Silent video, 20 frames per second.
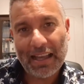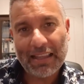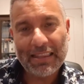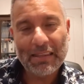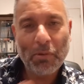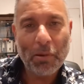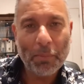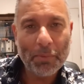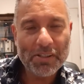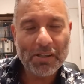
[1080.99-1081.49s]
at the
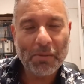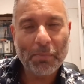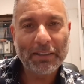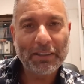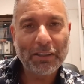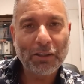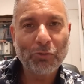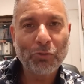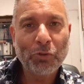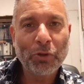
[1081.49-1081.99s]
moment it's a
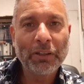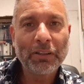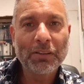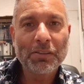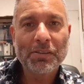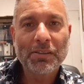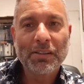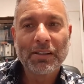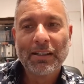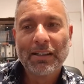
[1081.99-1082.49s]
battle of
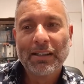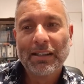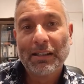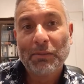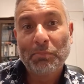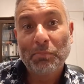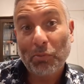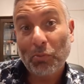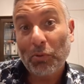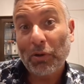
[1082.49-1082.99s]
wills.
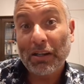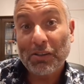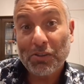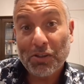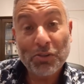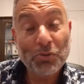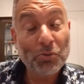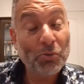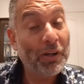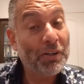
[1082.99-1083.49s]
But what a
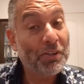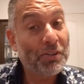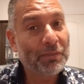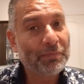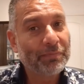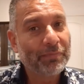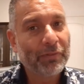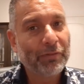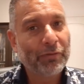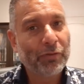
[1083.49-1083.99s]
situation
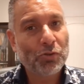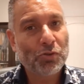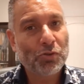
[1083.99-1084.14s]
for